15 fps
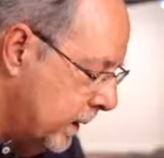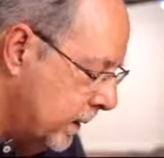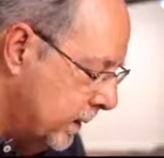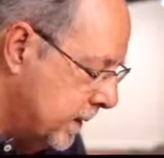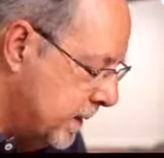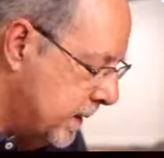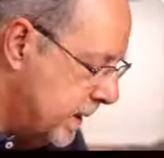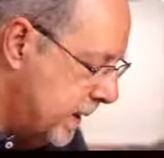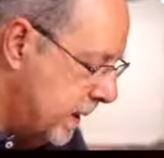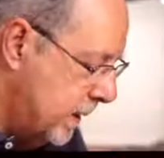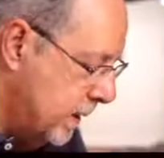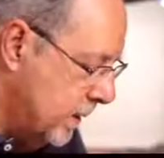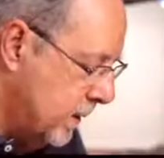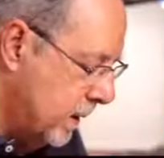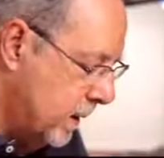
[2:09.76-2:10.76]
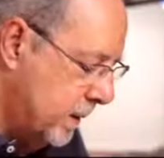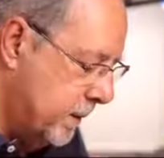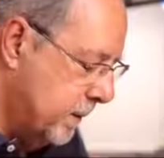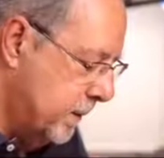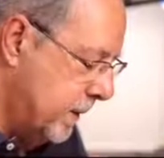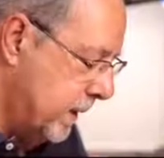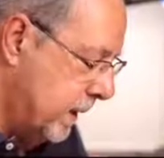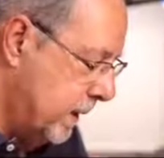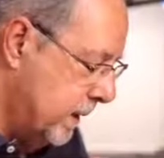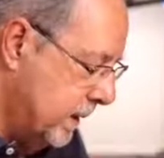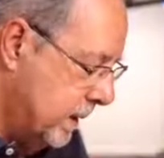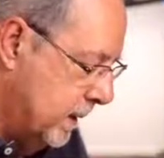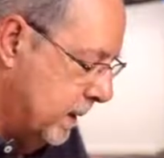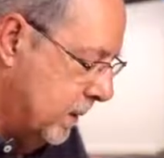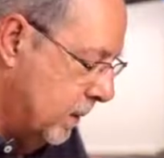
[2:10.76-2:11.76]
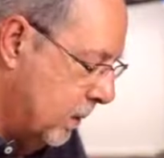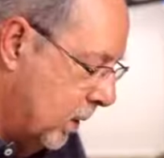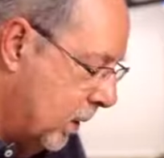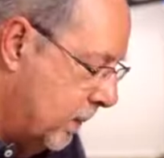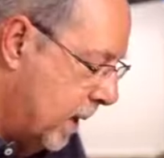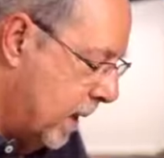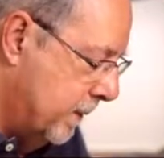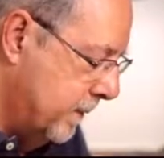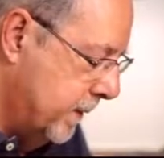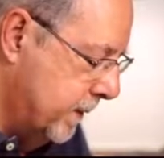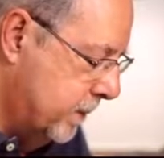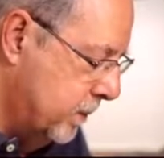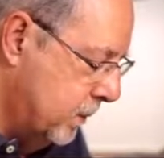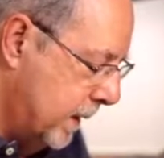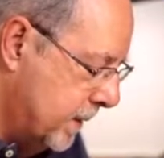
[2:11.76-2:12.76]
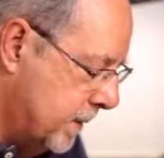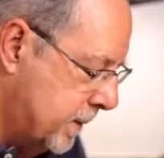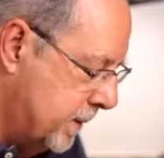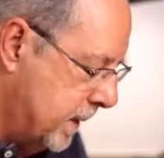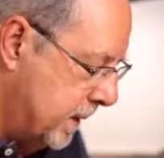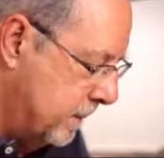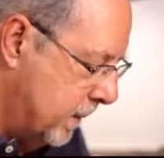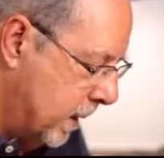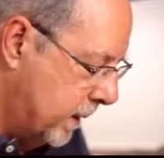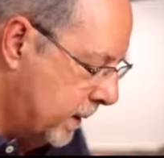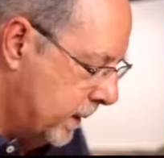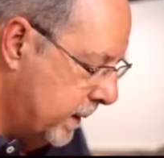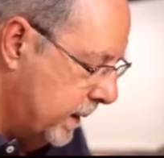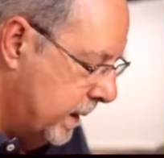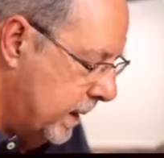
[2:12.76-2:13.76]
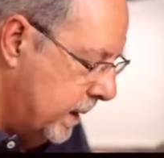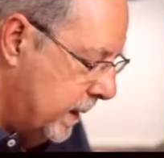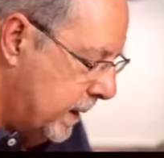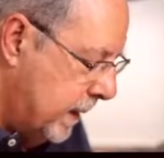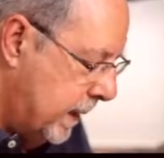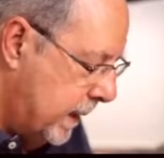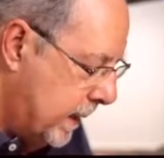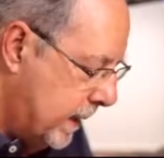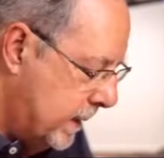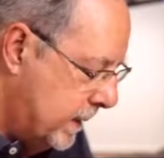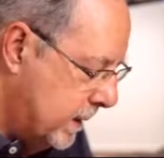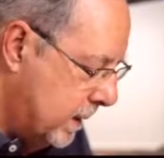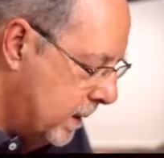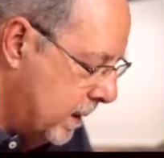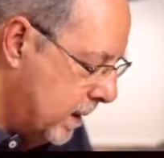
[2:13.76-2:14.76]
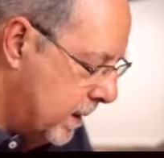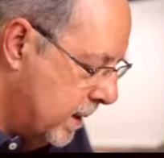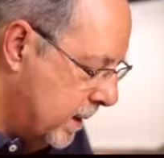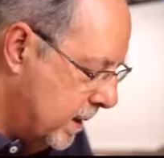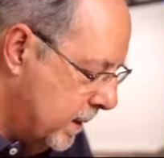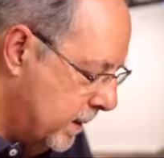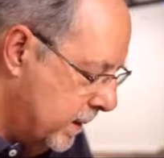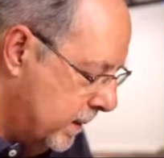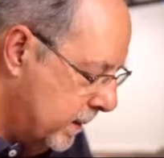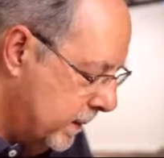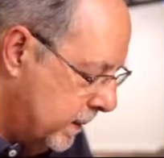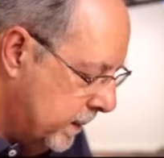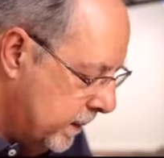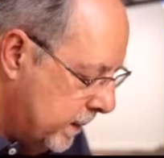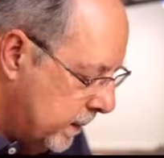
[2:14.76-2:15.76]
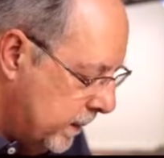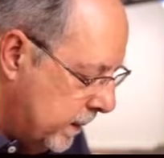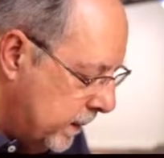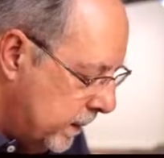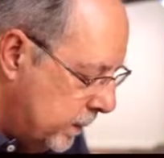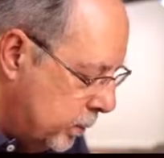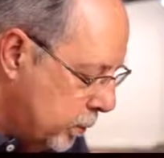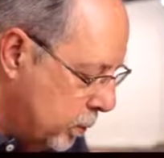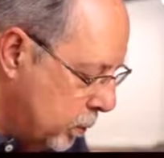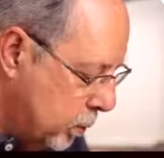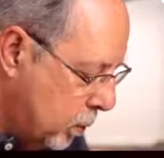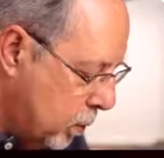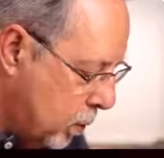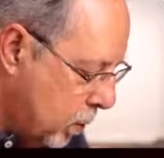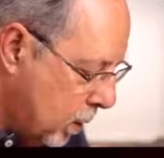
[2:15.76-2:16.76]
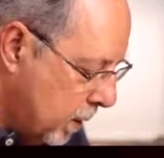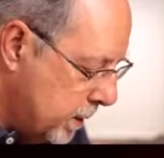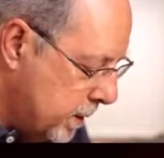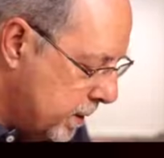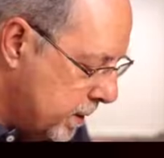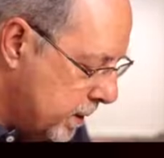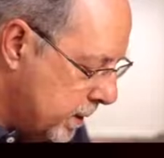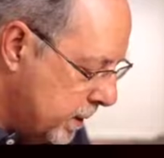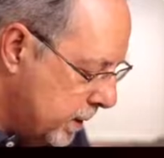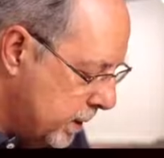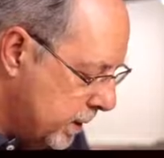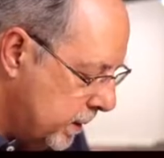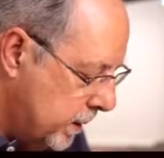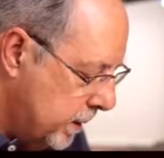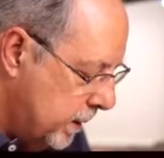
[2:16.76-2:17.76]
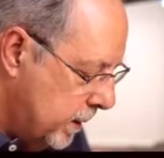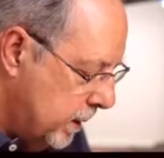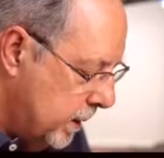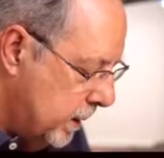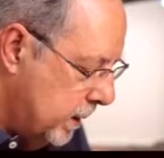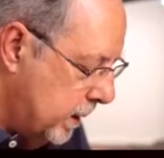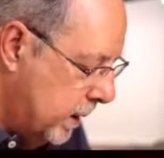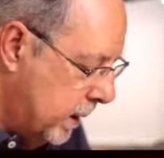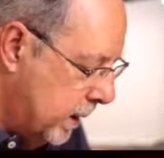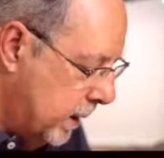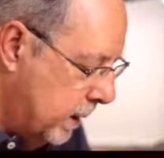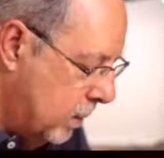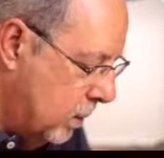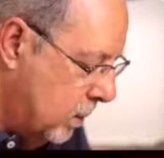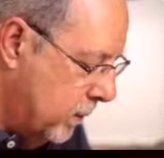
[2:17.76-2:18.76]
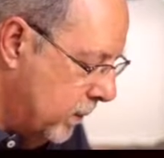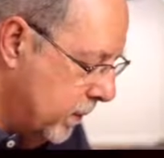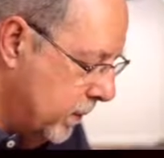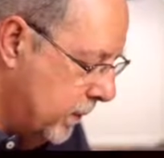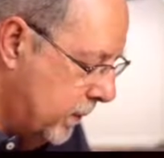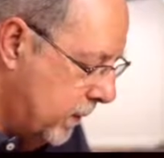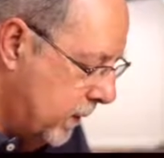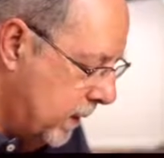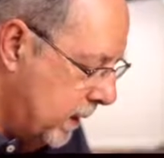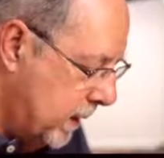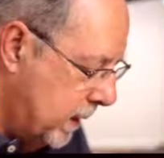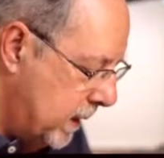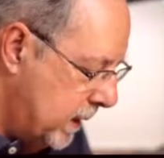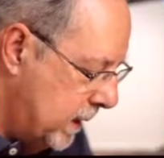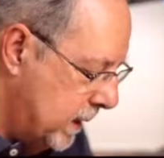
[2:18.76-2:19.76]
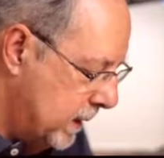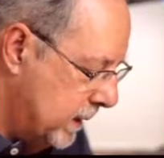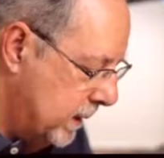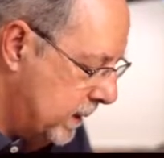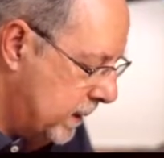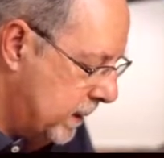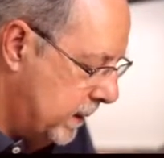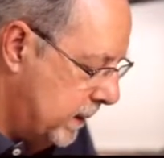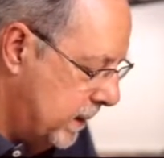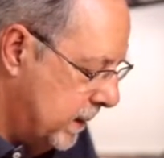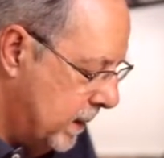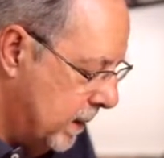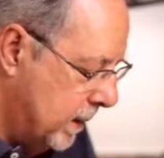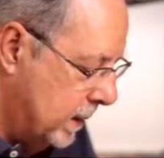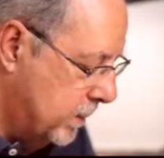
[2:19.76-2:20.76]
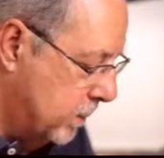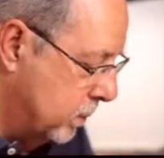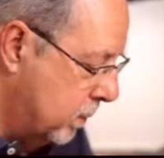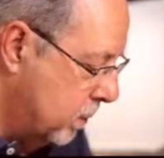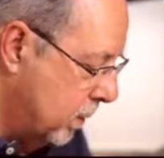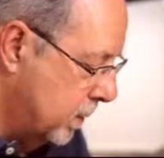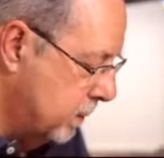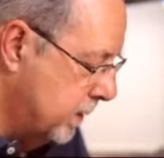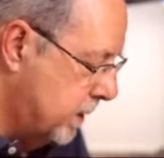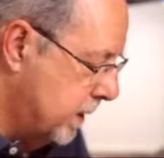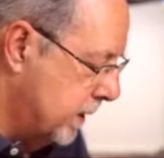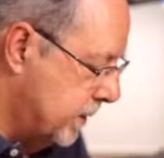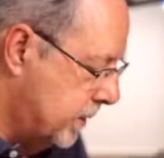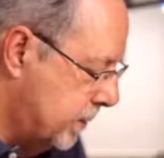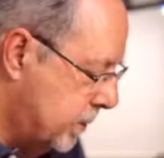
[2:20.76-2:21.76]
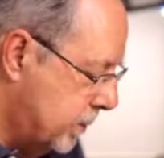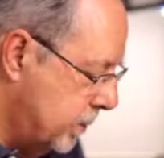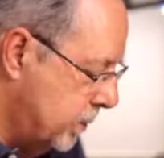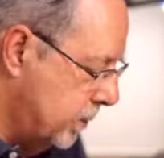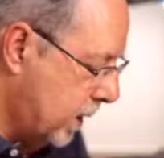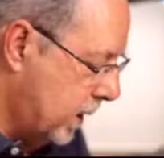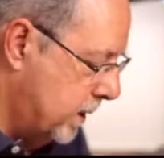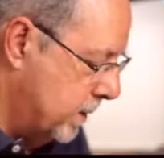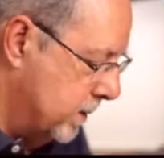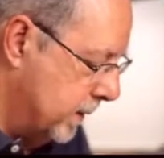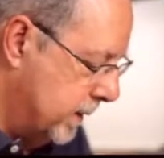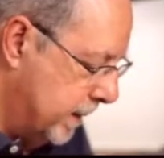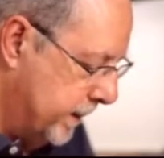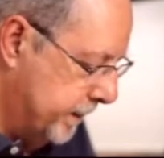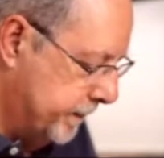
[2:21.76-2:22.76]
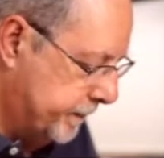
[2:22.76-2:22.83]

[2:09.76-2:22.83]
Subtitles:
can see here we're above the true airspeed mark, and our true course over our true course, which is 200 here.